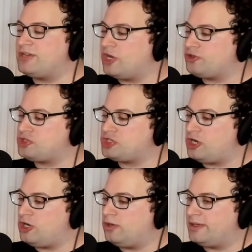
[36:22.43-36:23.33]
another
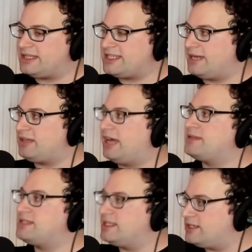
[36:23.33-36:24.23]
show at the same time
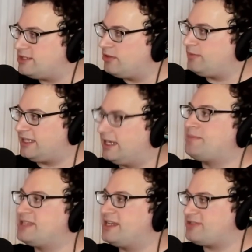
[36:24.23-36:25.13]
as the industry room, like an
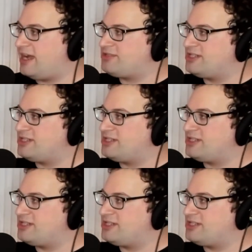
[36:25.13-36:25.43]
upstairs house